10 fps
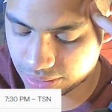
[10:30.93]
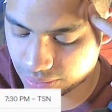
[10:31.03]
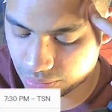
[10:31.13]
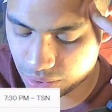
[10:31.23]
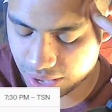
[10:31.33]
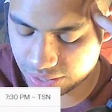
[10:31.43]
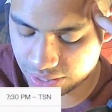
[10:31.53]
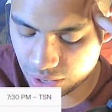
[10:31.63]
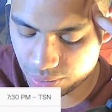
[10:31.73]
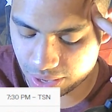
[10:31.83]

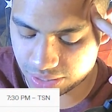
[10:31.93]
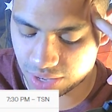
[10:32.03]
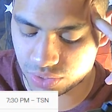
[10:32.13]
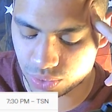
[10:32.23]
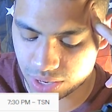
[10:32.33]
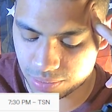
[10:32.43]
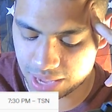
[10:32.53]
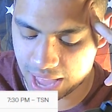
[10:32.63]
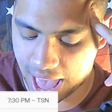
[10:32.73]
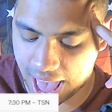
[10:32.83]
pretty tough. So we're gonna
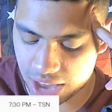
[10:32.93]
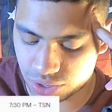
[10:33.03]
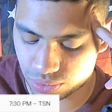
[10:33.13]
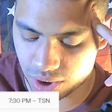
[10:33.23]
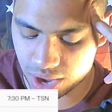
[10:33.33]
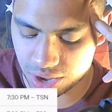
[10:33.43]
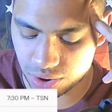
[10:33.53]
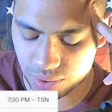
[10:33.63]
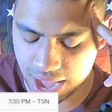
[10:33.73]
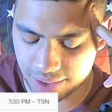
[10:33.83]
be at
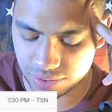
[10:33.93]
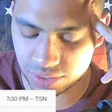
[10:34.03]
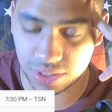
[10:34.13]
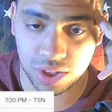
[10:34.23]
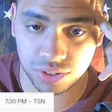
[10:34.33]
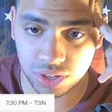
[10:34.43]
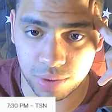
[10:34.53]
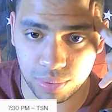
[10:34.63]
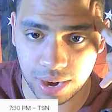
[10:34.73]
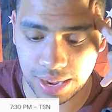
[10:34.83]
Toronto after the All-Star
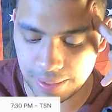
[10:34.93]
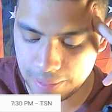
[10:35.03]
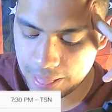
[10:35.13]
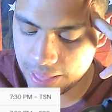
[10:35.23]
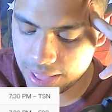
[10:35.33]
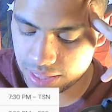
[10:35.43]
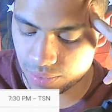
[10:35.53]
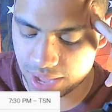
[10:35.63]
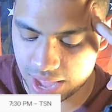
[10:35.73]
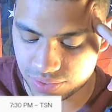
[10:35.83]
break. Then
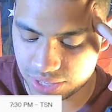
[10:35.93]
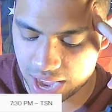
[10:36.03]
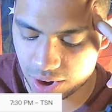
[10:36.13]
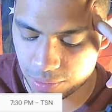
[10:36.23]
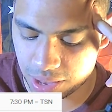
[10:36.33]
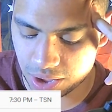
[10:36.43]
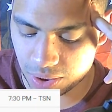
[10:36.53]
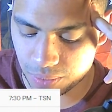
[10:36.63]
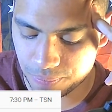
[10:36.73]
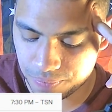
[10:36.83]
we have
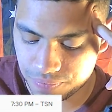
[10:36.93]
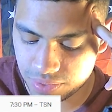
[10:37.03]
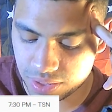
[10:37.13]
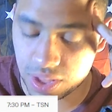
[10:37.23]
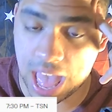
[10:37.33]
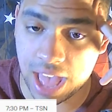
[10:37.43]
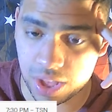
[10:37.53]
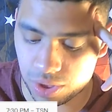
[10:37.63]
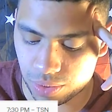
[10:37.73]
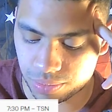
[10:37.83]
Sacramento at
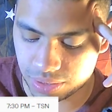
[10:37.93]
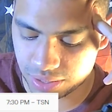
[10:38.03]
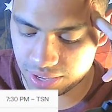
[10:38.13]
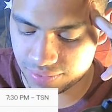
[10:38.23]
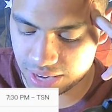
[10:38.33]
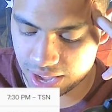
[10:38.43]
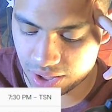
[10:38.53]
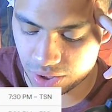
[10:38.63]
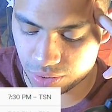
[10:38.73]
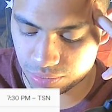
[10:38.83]
home, Cleveland at
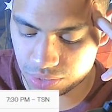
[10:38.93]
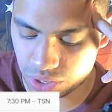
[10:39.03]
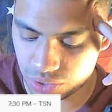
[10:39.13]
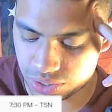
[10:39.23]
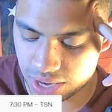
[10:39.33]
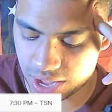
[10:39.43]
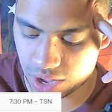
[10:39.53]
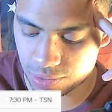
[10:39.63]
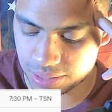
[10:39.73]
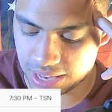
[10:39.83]
home, Houston at
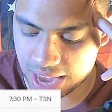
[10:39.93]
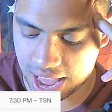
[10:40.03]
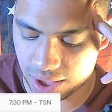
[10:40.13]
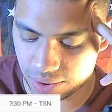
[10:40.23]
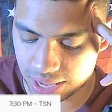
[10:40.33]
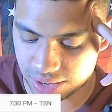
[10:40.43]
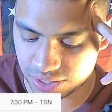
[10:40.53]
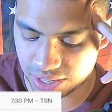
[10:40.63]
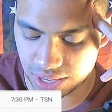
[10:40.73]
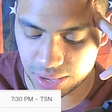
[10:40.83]
home, and then at
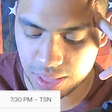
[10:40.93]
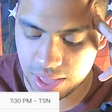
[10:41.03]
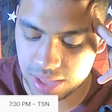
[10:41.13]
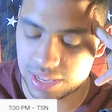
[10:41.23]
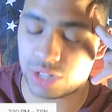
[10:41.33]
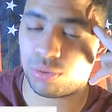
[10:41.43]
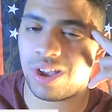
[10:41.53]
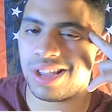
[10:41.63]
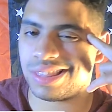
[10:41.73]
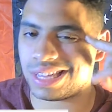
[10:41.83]
OKC. That's
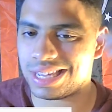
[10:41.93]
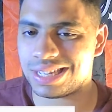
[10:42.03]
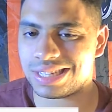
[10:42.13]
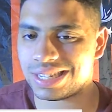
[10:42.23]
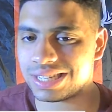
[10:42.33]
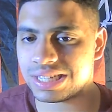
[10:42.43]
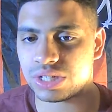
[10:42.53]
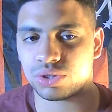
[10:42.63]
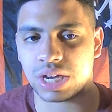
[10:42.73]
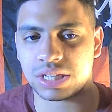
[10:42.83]
probably the easiest
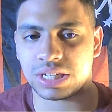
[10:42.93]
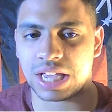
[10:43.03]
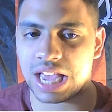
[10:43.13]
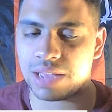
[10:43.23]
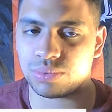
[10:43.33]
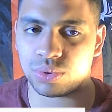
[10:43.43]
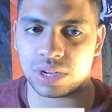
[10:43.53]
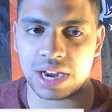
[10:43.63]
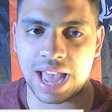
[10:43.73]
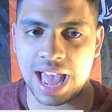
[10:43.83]
stretch of games we're
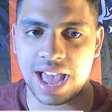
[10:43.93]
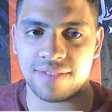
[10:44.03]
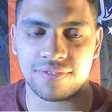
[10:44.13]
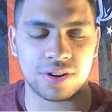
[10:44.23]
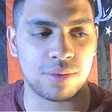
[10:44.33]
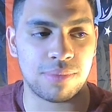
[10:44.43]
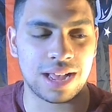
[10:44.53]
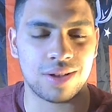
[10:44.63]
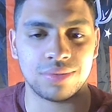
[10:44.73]
gonna have for about